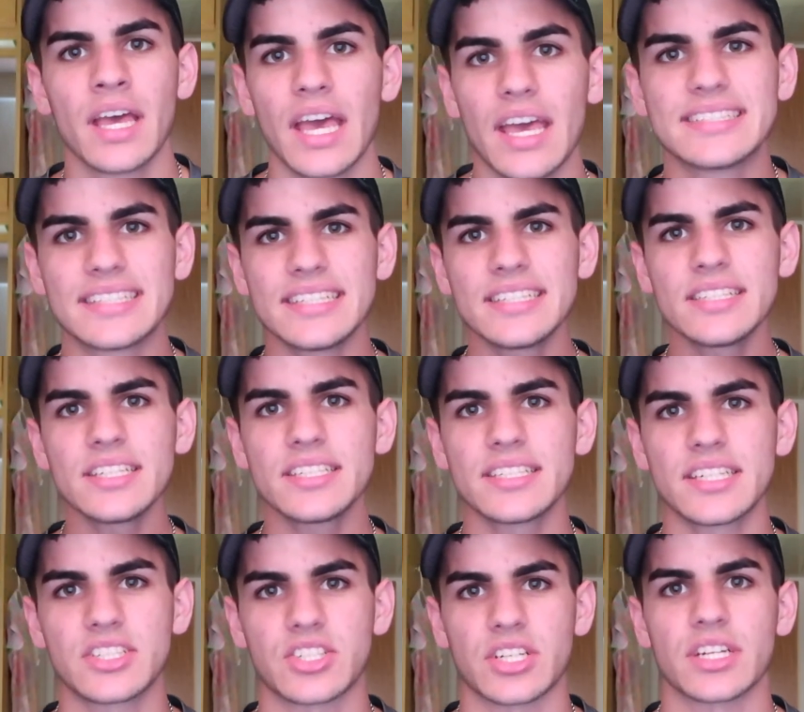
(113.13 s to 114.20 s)
Is this
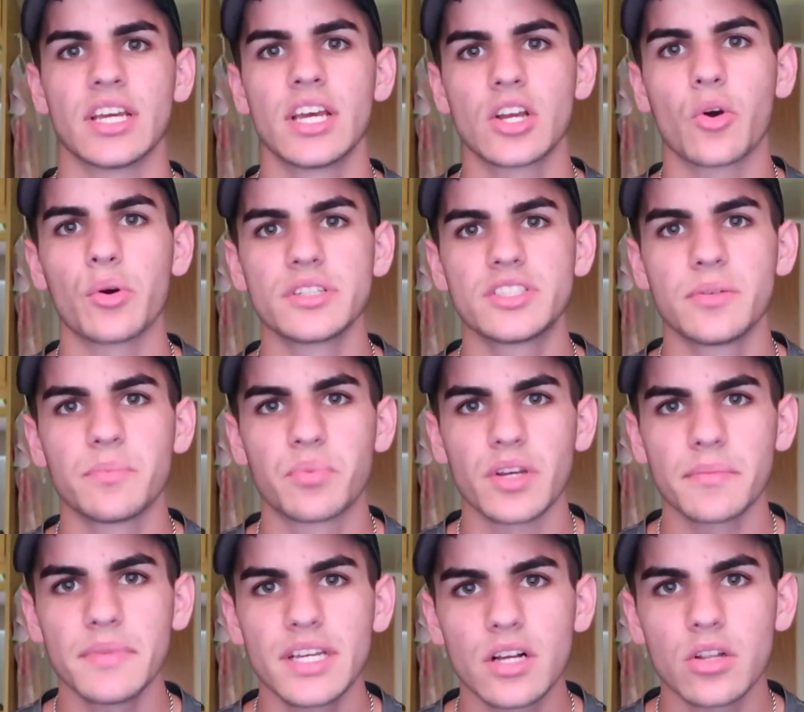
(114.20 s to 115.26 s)
decision going to
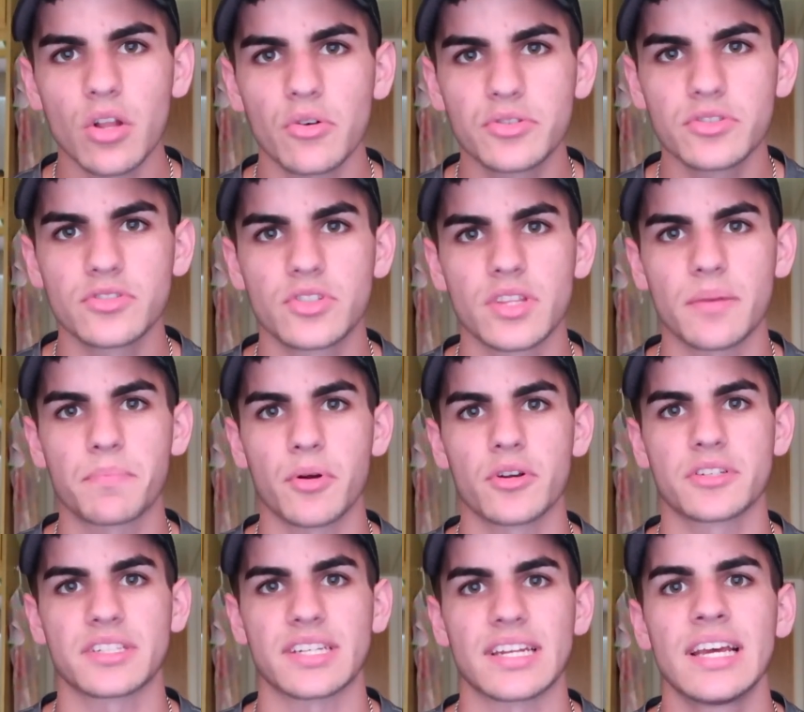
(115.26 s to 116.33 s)
bring me closer to the
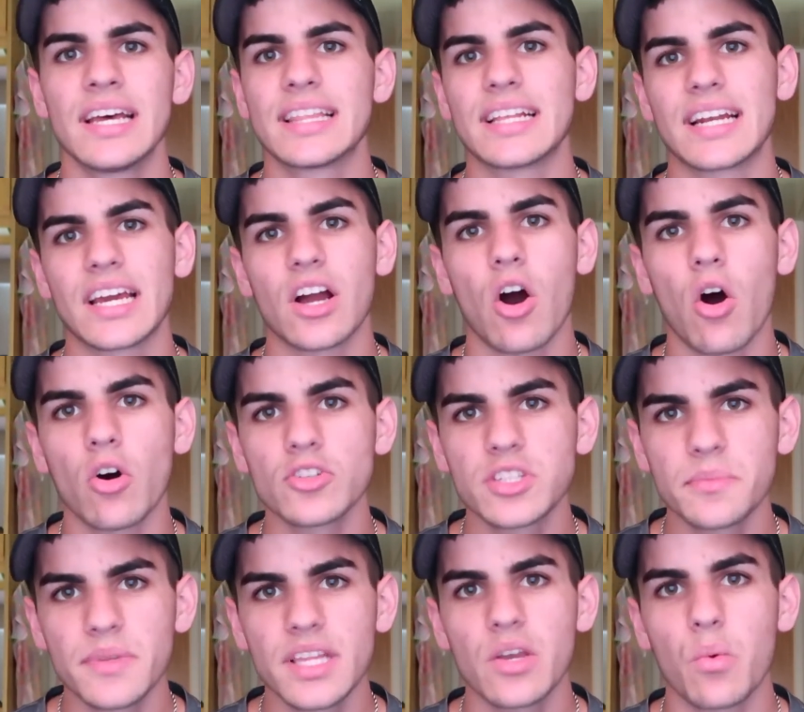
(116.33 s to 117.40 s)
person that I
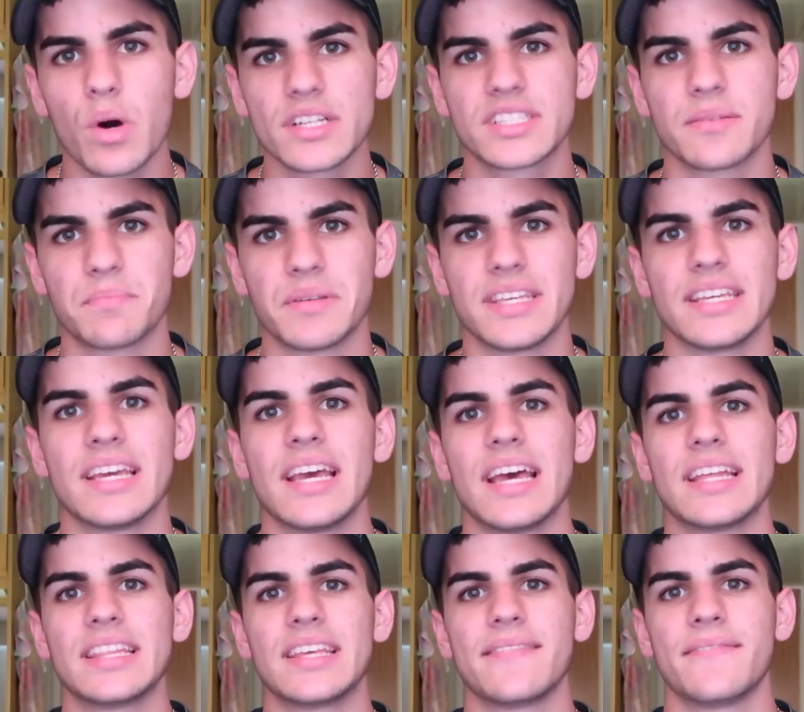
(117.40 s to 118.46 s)
ultimately want to be
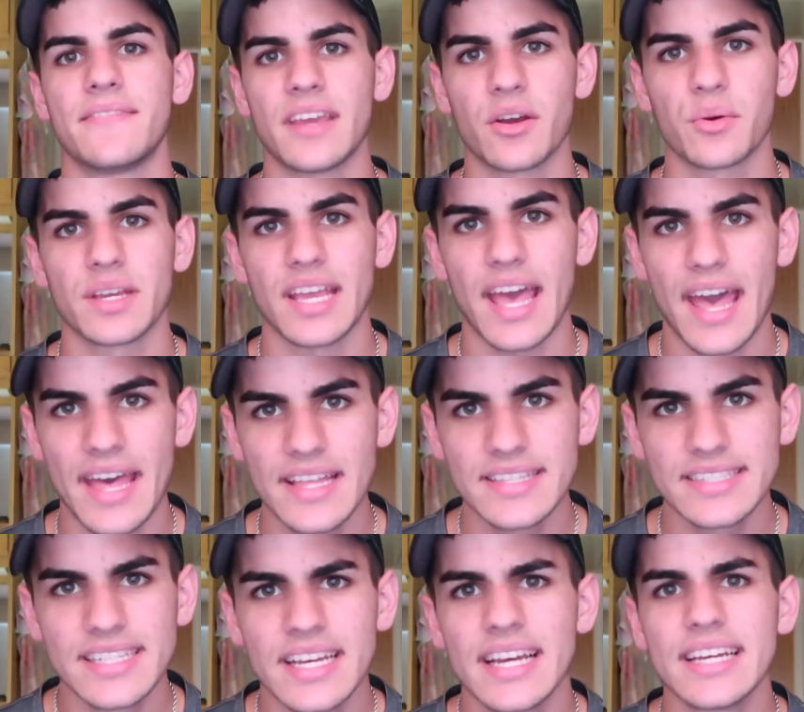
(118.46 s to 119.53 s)
in the very end?